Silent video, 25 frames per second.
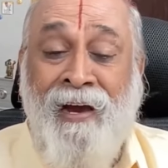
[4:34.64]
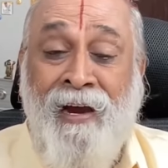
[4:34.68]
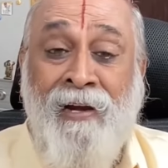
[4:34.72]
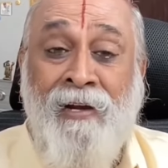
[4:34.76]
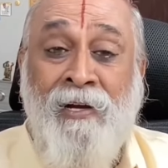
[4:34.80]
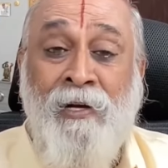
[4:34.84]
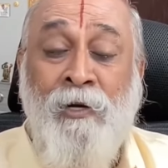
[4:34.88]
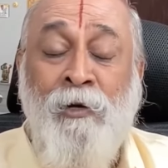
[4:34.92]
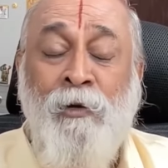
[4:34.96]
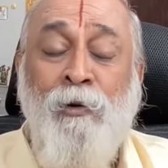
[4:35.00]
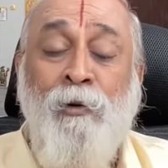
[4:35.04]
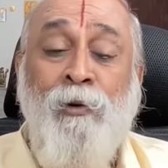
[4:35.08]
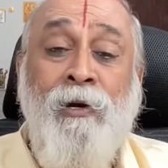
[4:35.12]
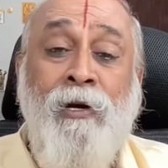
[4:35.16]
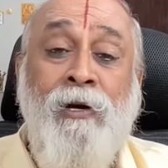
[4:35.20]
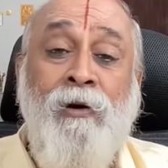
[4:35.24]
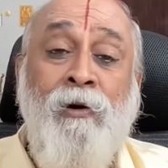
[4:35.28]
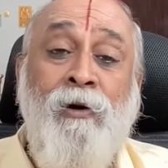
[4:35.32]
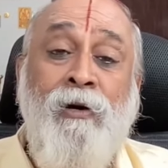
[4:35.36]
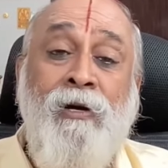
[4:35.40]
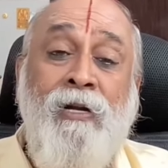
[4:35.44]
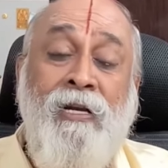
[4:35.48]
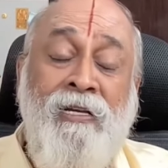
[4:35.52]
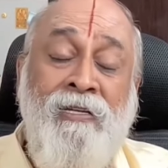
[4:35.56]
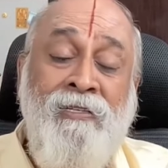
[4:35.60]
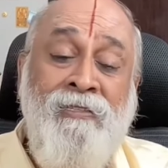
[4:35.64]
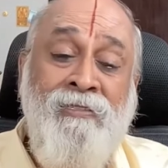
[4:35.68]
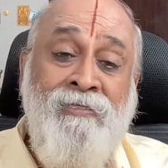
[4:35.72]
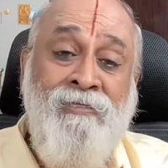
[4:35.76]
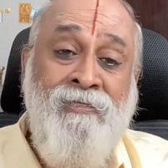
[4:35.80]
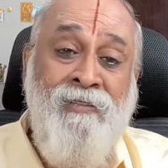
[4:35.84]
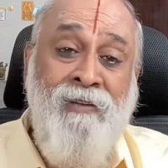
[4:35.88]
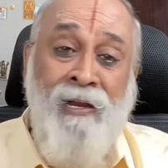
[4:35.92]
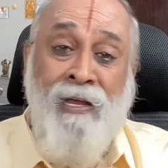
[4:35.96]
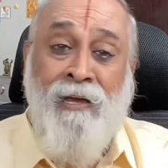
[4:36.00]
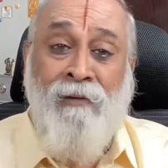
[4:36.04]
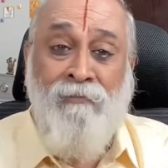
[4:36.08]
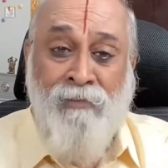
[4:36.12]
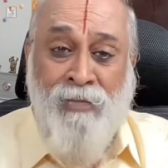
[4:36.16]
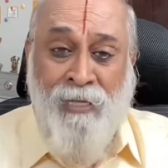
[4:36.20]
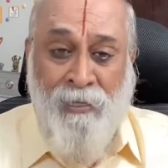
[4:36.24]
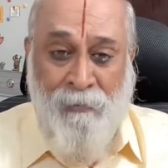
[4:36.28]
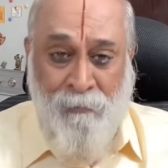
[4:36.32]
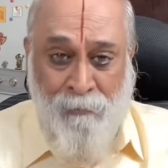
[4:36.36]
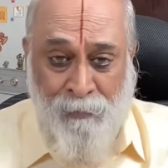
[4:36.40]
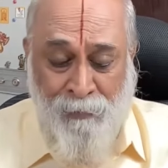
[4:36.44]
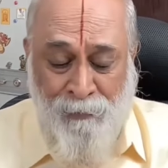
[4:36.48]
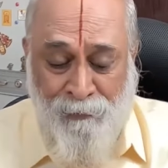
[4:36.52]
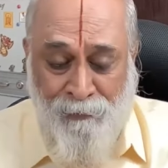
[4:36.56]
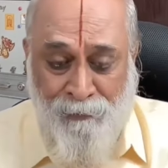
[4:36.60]
and you cannot enslave
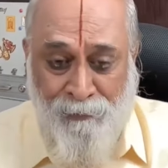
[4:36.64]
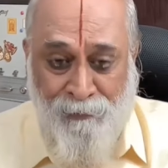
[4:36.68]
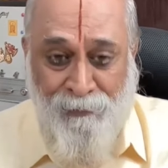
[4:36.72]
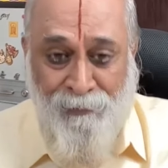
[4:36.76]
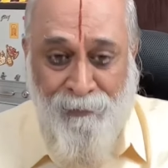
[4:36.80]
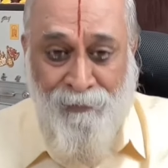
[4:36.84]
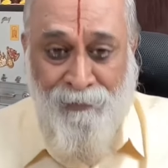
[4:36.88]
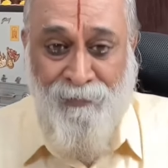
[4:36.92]
them.